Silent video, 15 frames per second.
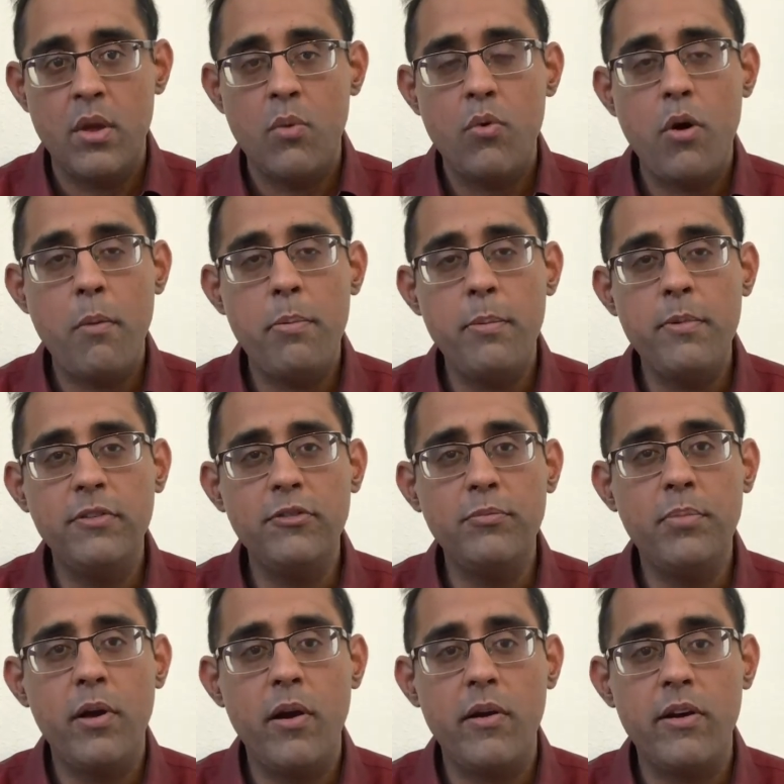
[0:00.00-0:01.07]
Well, a permissive
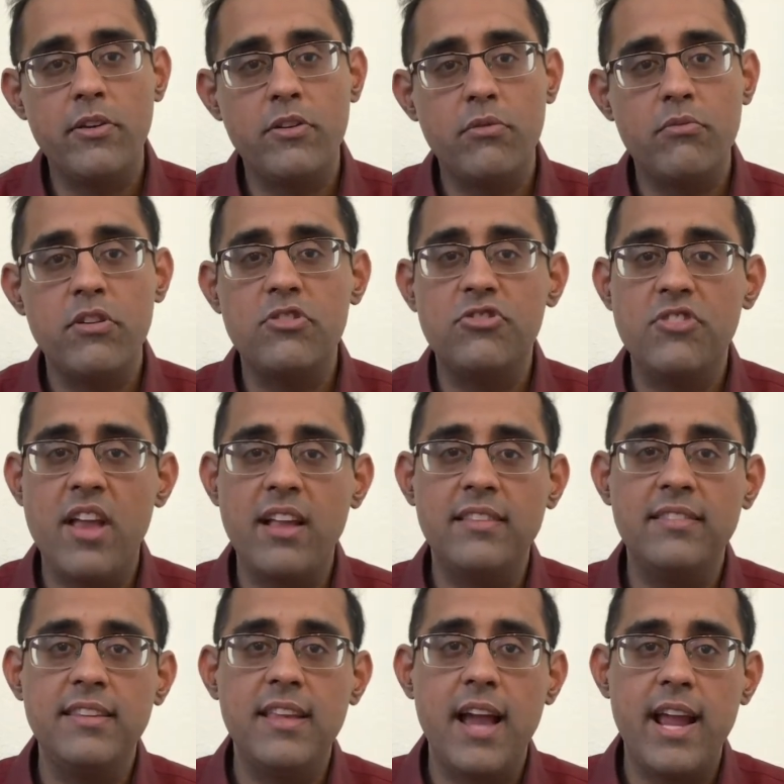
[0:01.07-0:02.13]
parent rejects
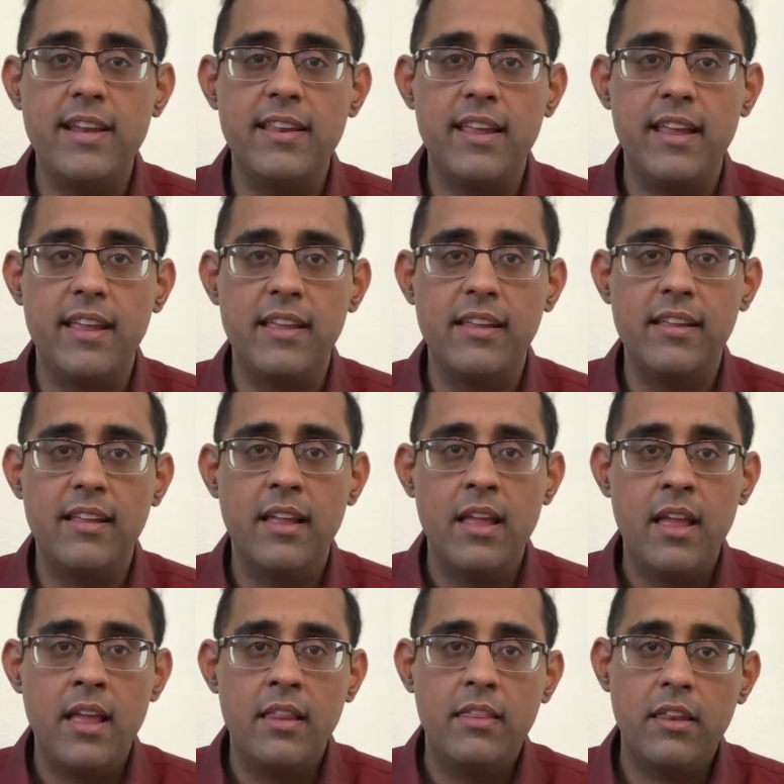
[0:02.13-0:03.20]
the idea
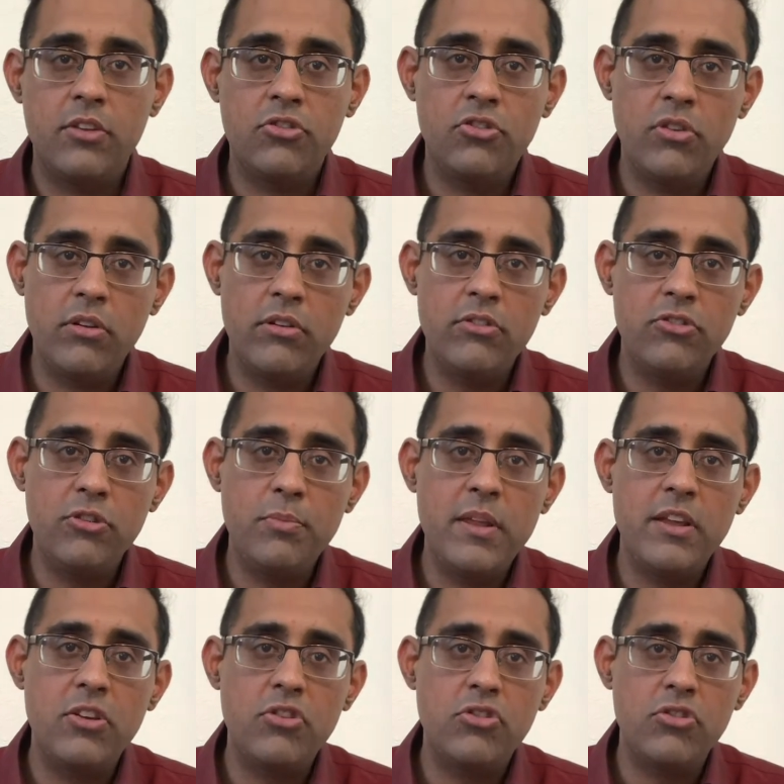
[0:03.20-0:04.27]
that children should be
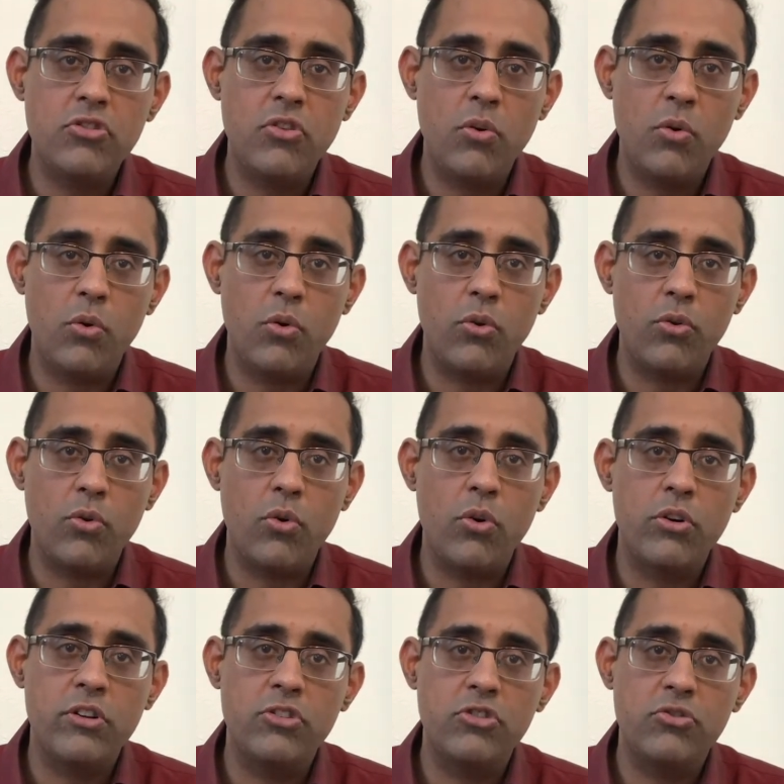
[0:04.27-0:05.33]
controlled or
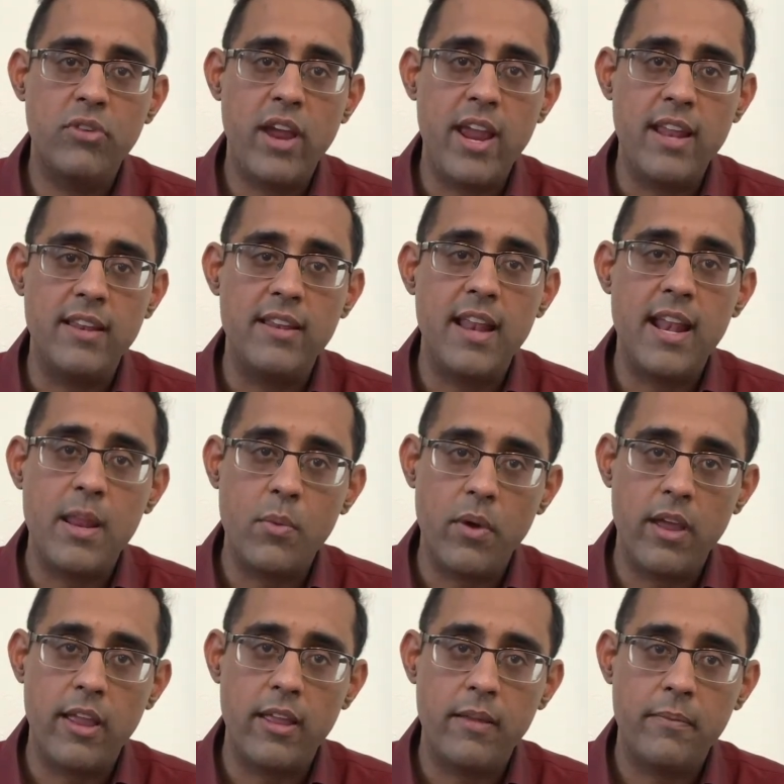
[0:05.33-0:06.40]
constrained in any
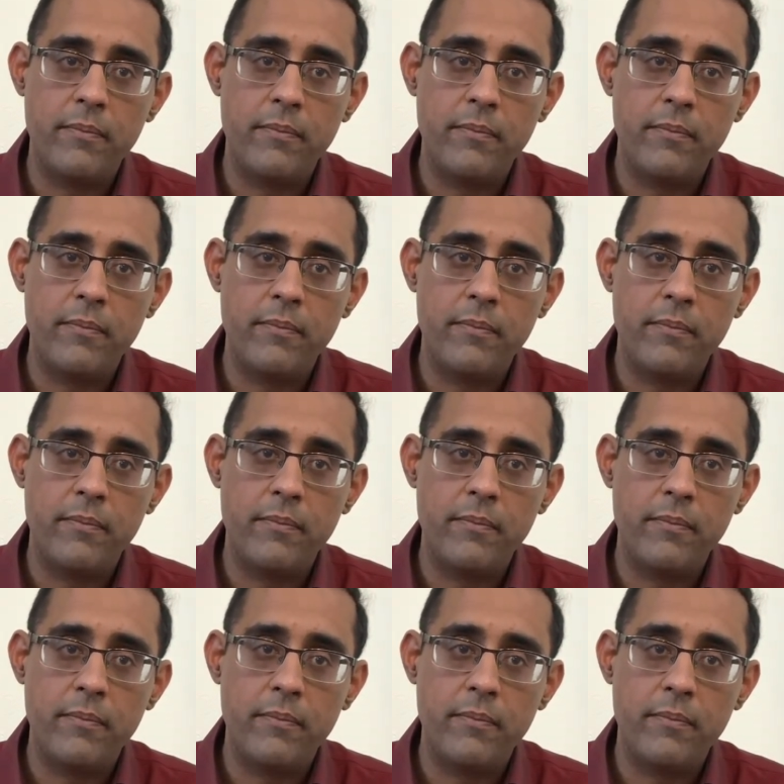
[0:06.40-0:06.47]
way.